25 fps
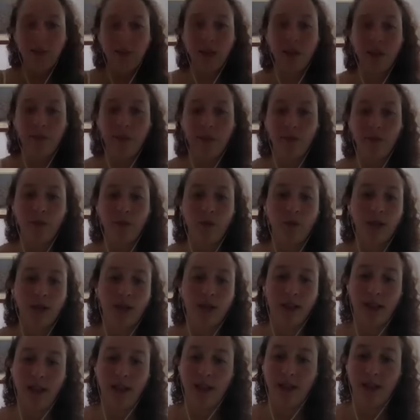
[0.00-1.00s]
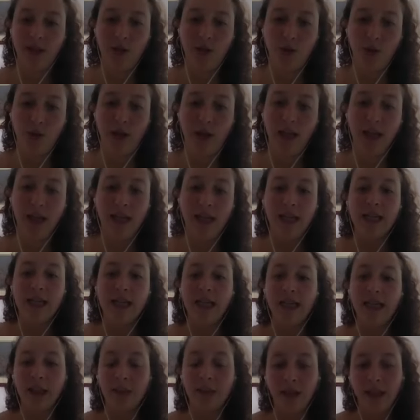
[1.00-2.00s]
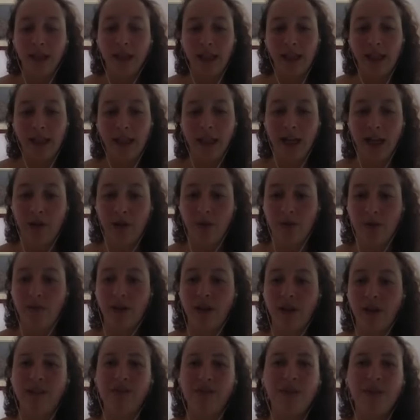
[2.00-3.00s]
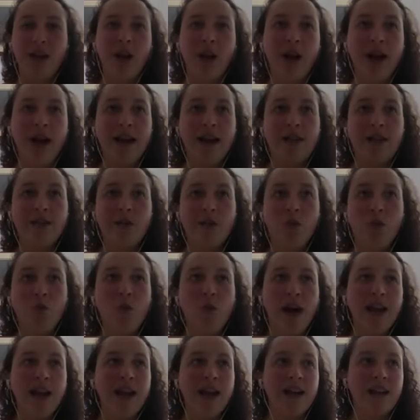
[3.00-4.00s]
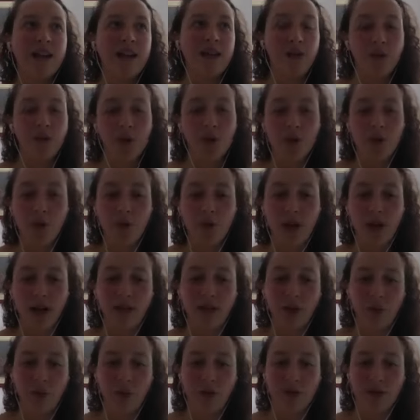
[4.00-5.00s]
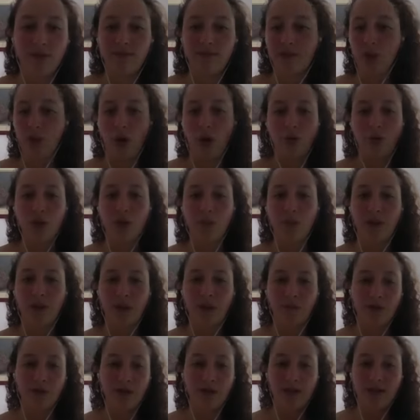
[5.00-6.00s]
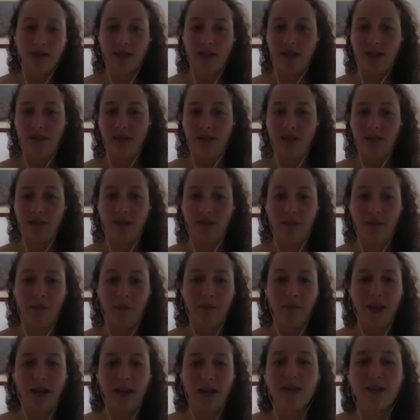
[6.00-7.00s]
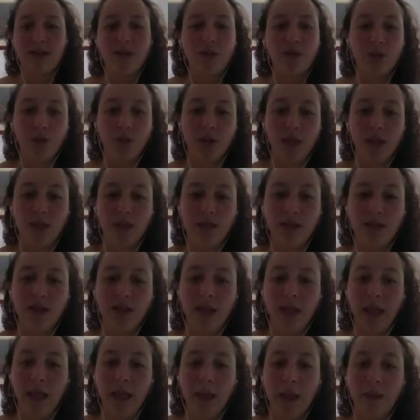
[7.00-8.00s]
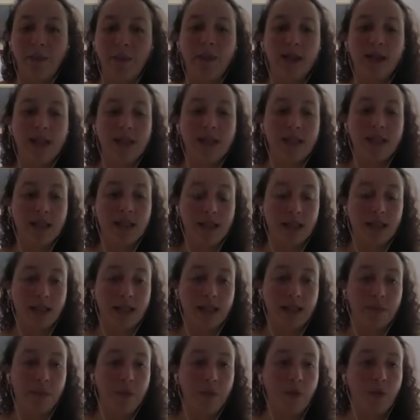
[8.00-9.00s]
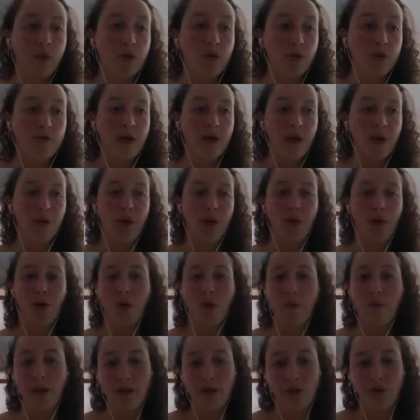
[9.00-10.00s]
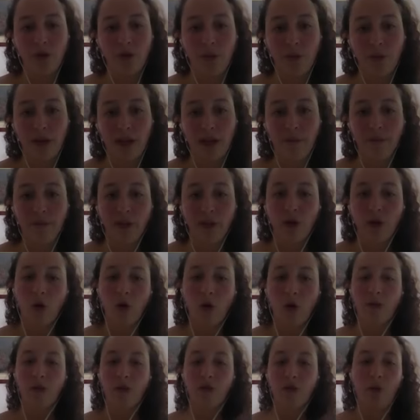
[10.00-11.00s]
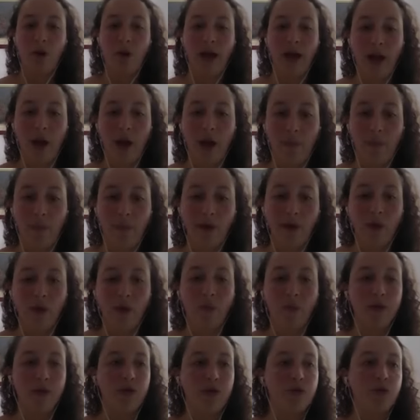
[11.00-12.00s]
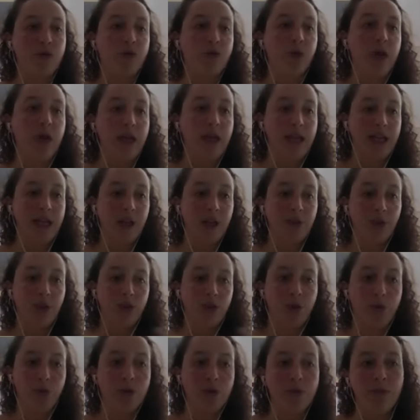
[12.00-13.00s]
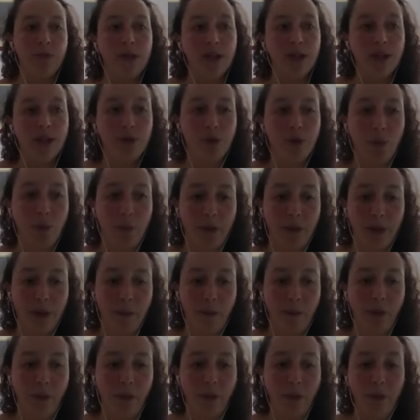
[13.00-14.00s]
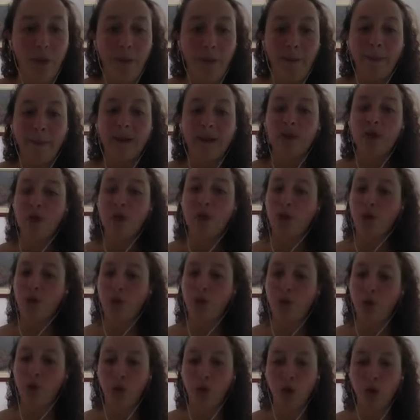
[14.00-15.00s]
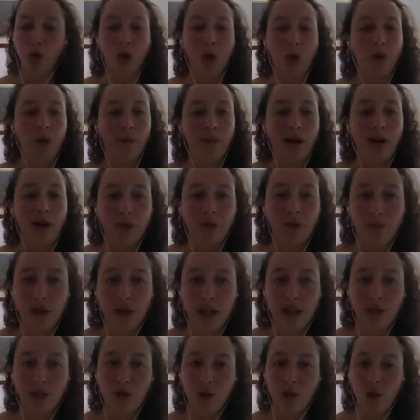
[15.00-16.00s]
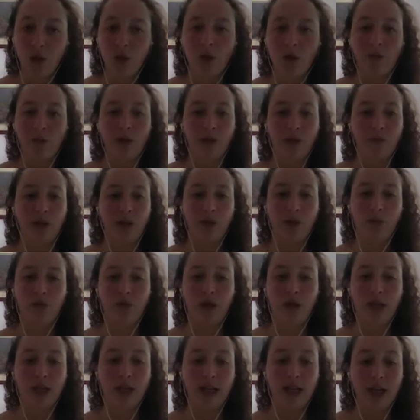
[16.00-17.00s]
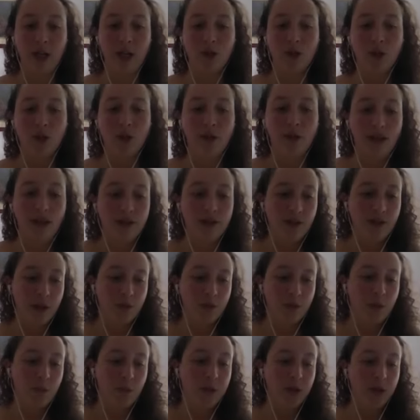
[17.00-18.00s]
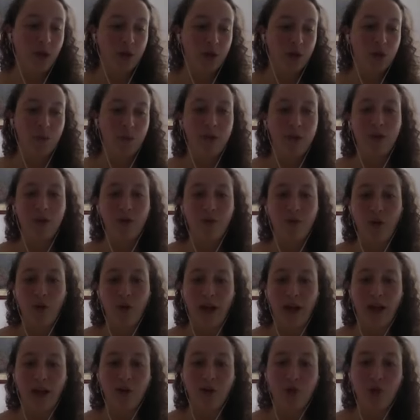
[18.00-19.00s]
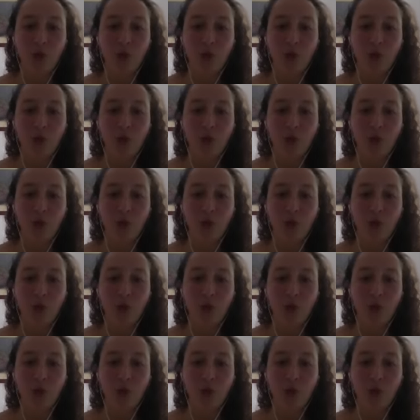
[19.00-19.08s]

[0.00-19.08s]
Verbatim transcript: big people in the industry in the beginning, I was thinking, oh, why a country director would talk to me? I'm just a master's student, but um, people were very open to me, open to help, open to introduce me to people, to know about me, to know about my work. So my advice would be not to be afraid to